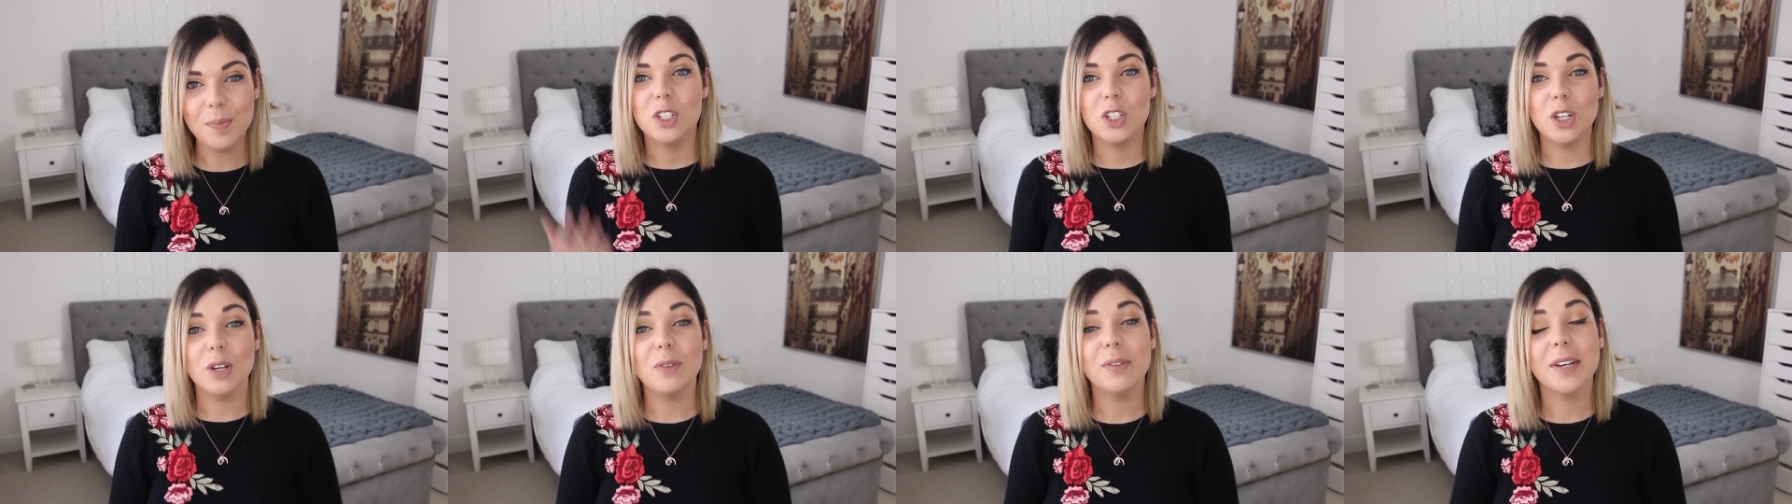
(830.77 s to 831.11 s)

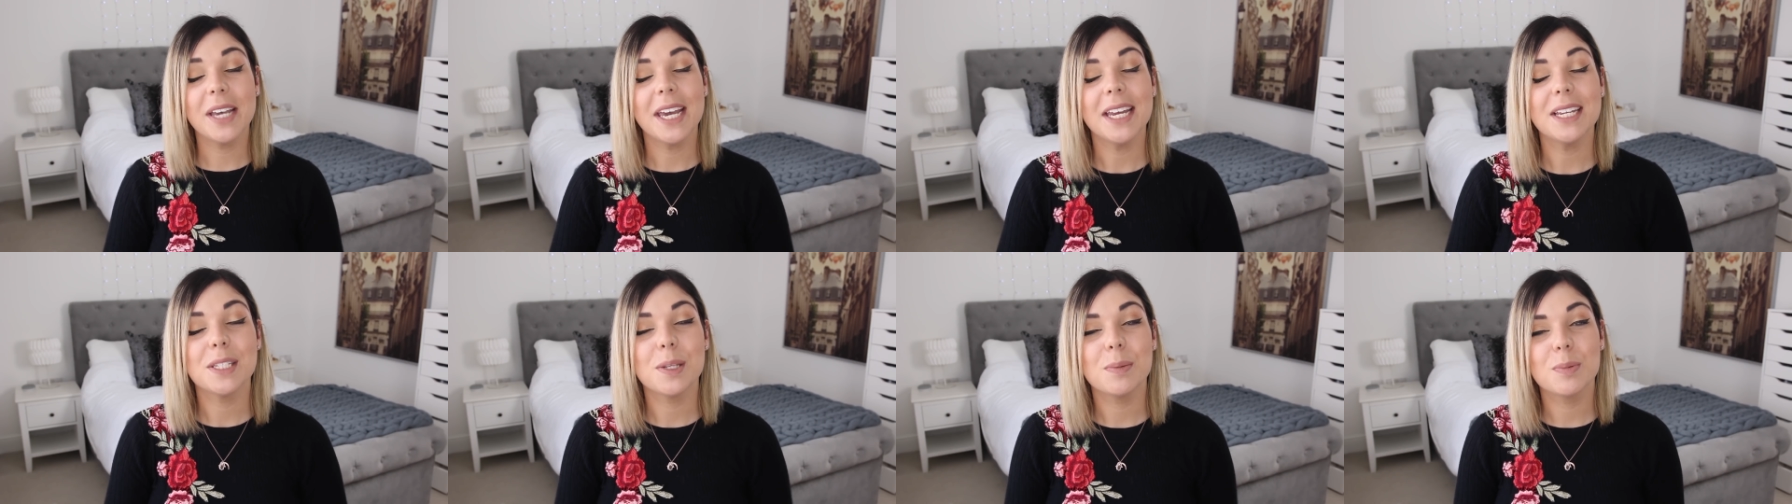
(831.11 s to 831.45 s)
So don't
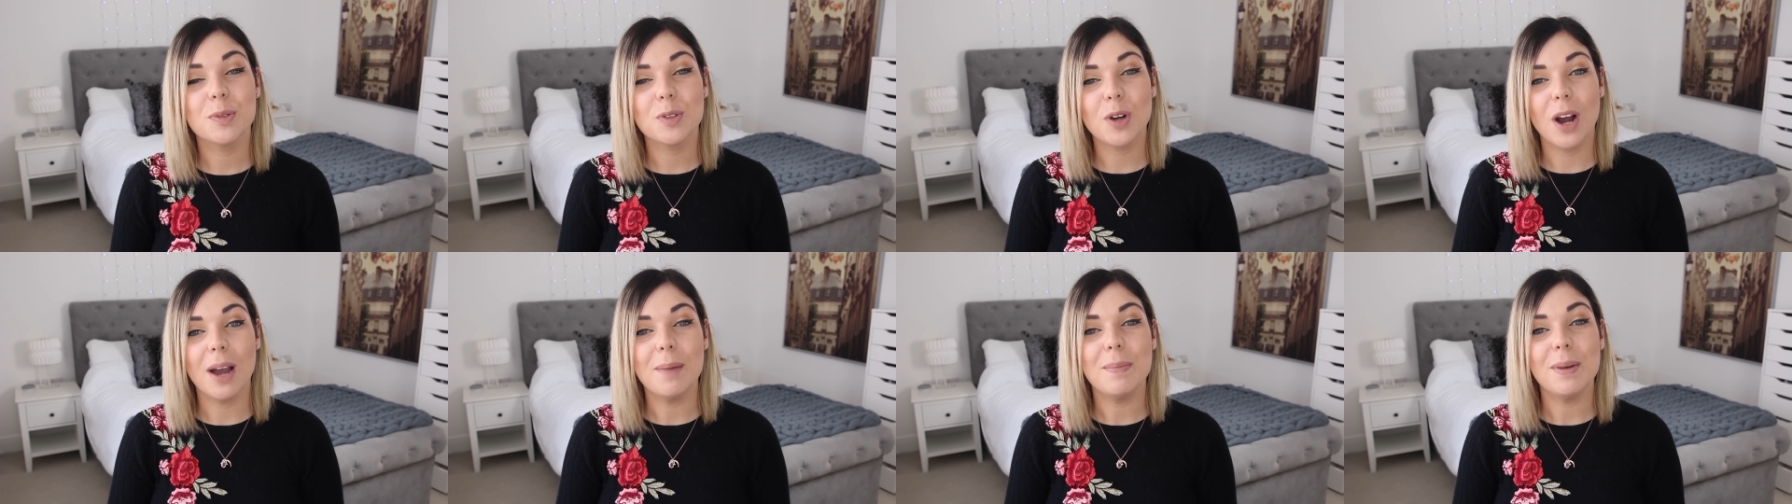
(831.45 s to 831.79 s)
forget to
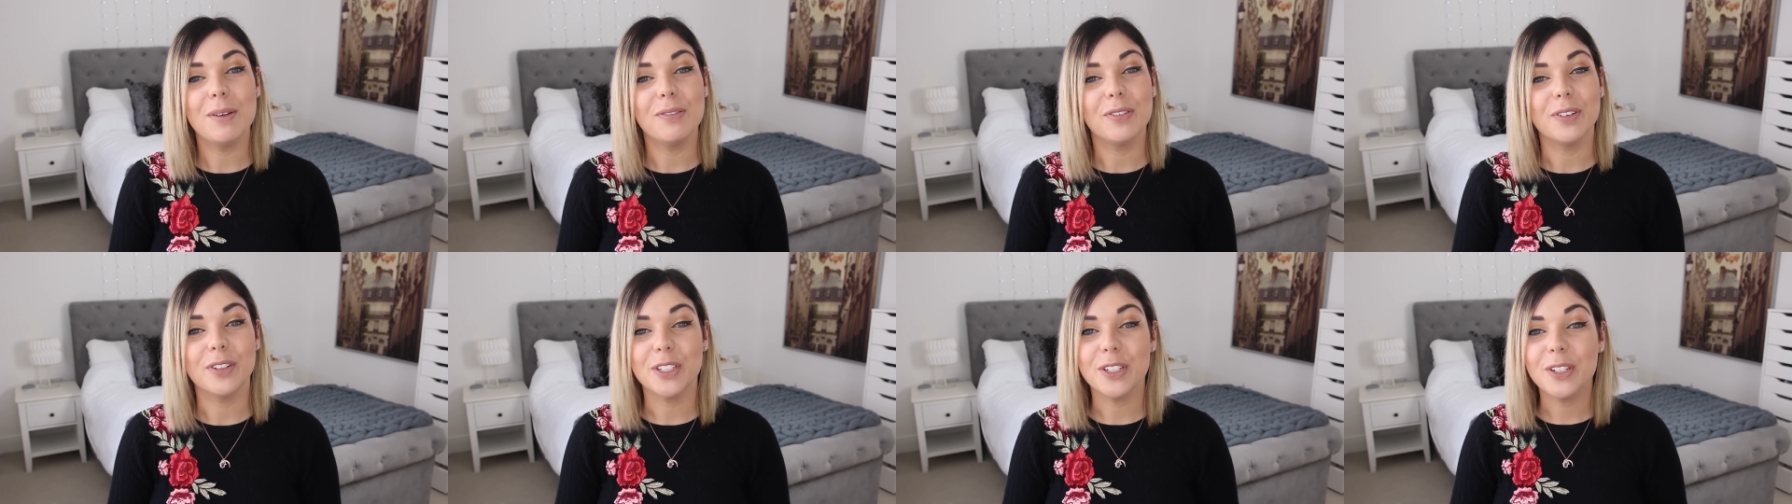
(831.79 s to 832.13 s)
subscribe
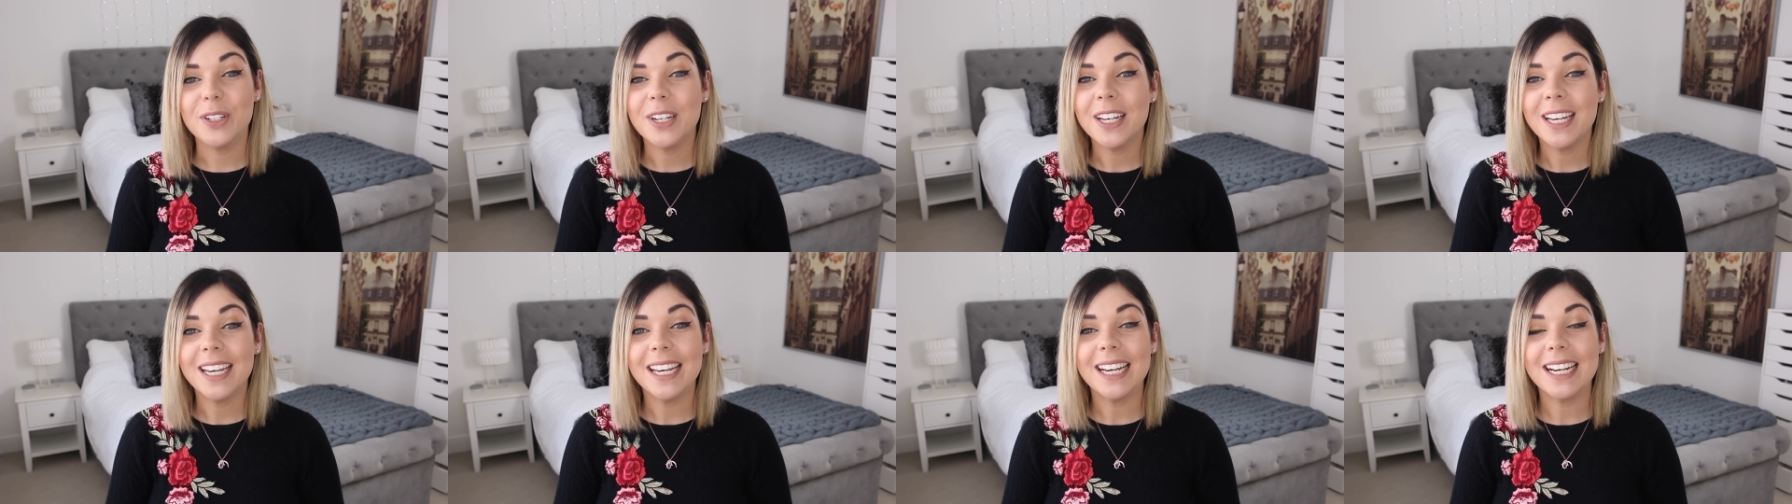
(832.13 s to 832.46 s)
if you're
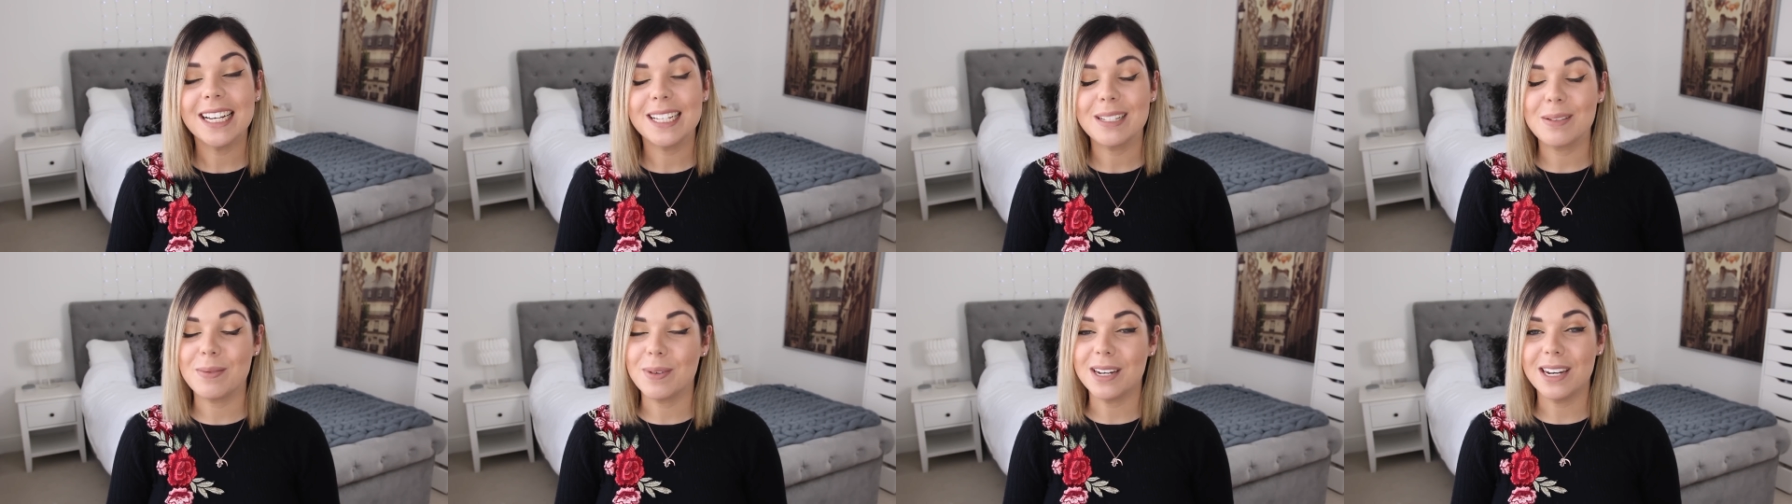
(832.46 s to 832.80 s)
new here,
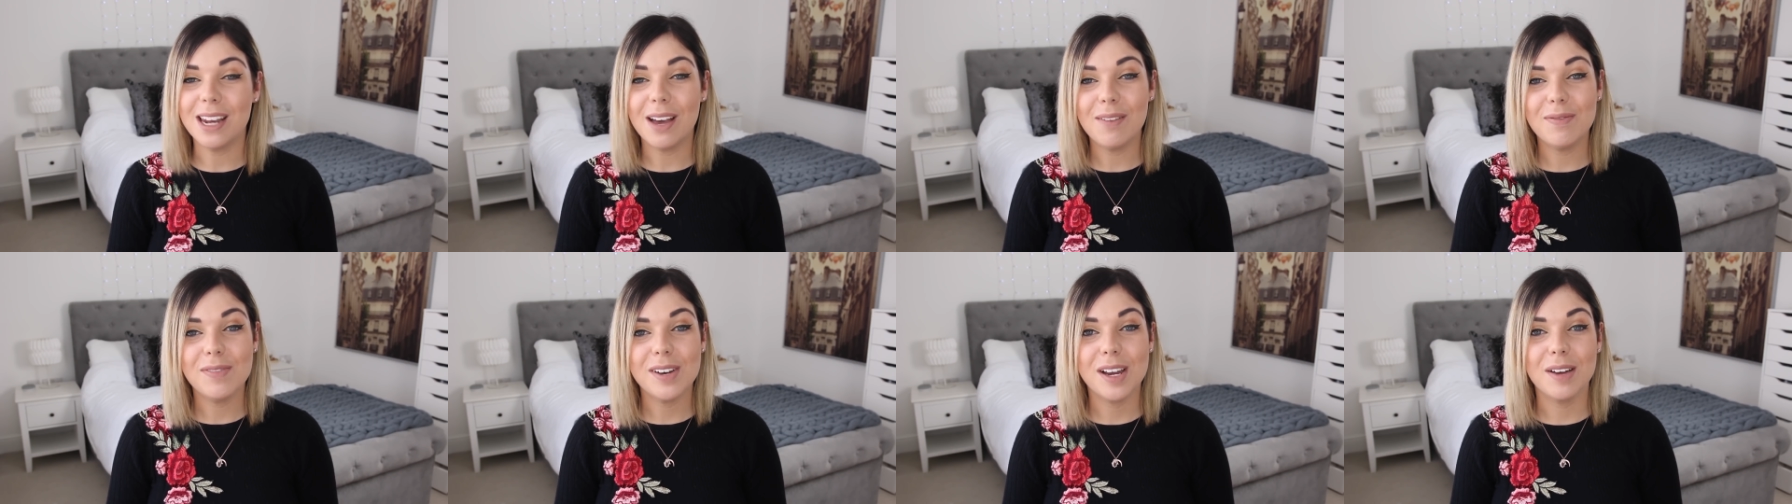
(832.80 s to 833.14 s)
because I would
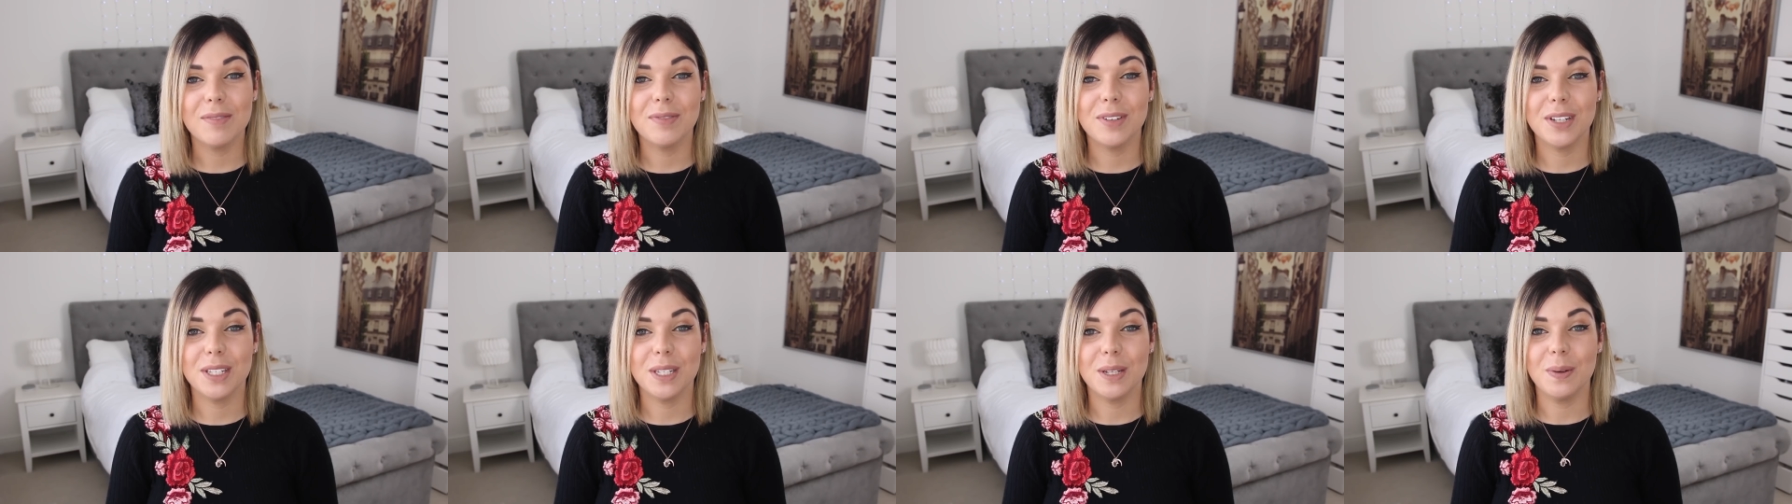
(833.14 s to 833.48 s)
love,
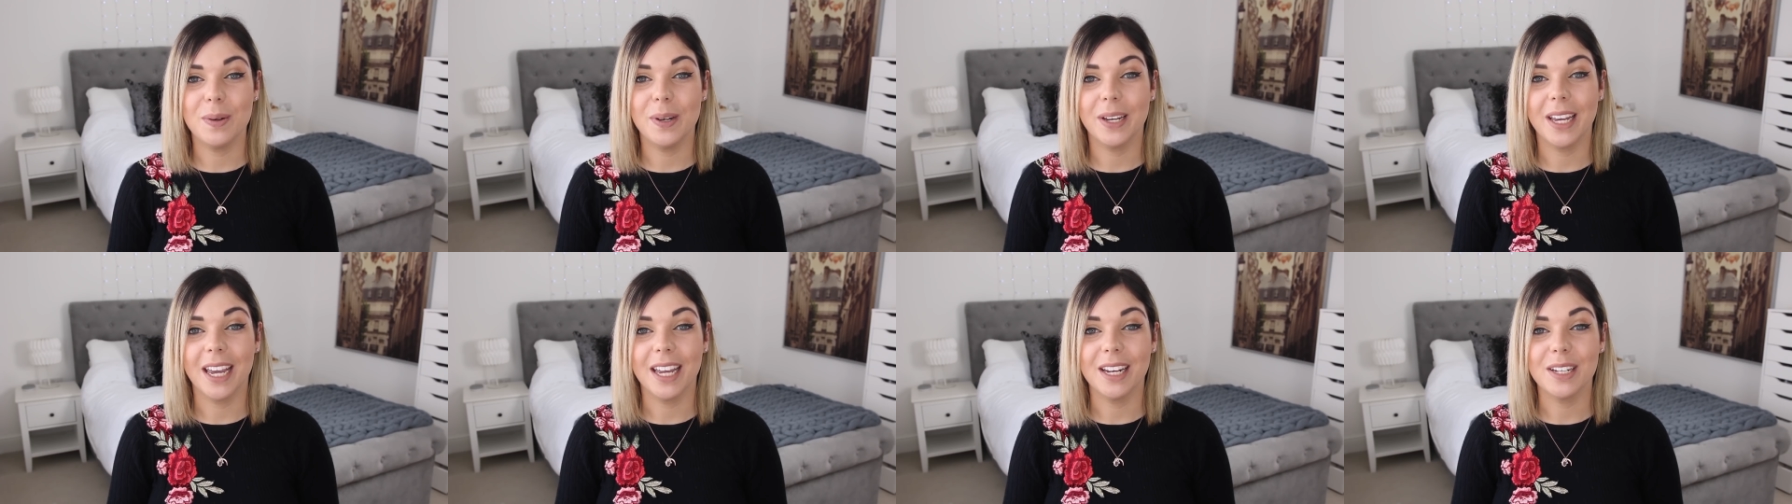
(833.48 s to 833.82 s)
love to see
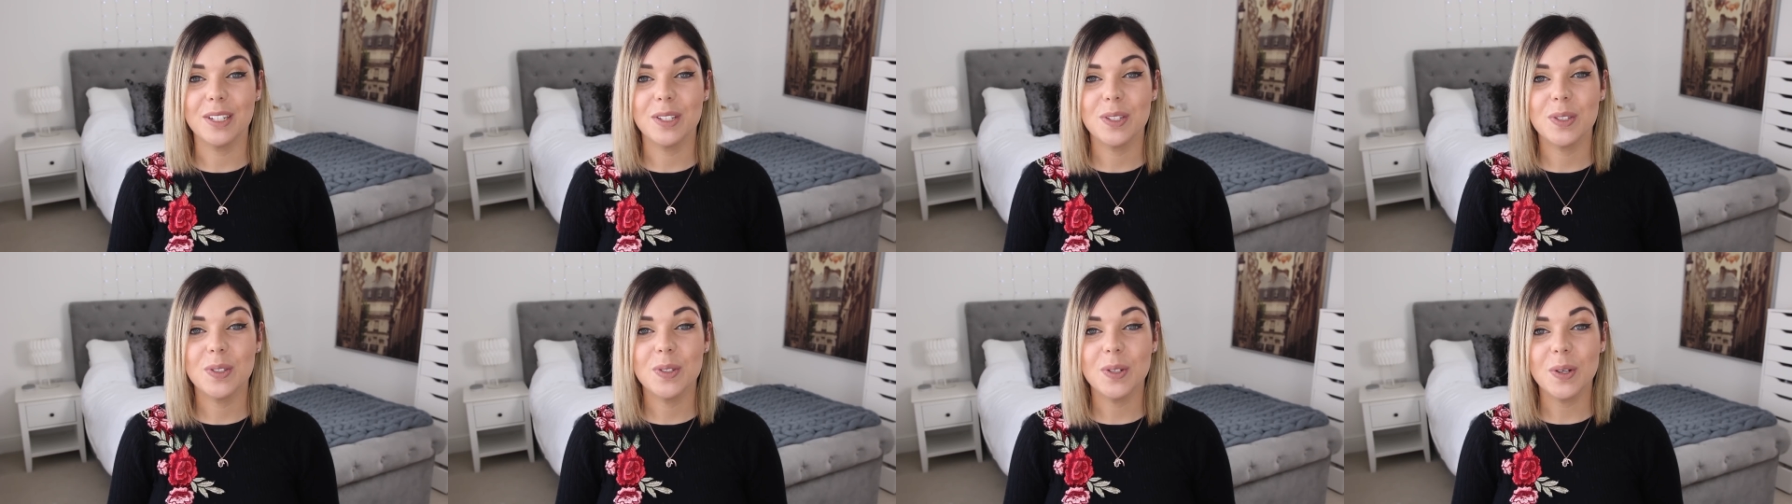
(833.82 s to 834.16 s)
you again
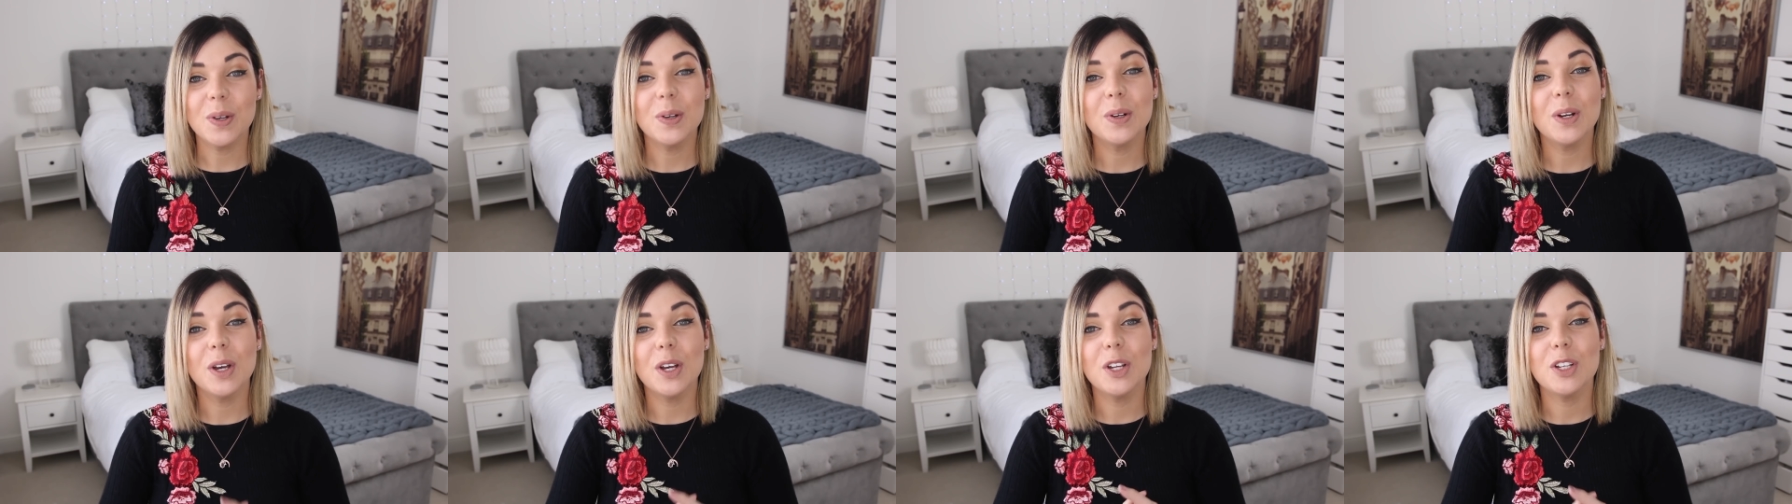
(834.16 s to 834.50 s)

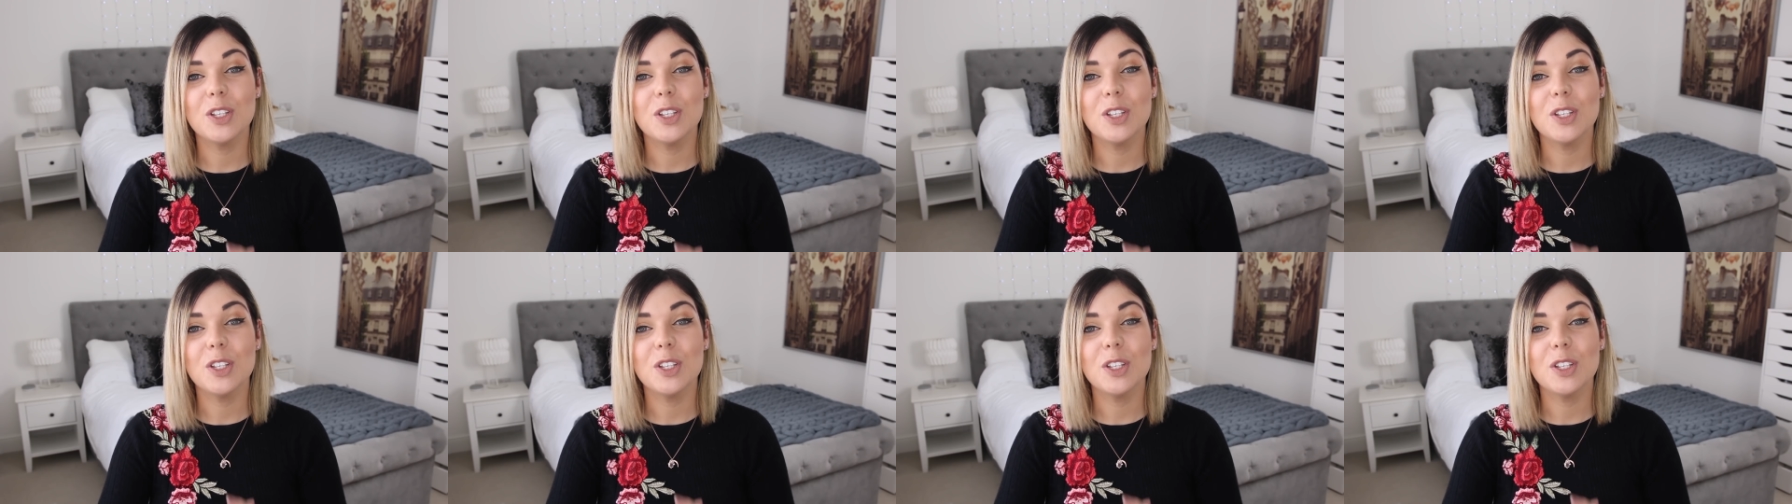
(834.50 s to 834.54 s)
soon.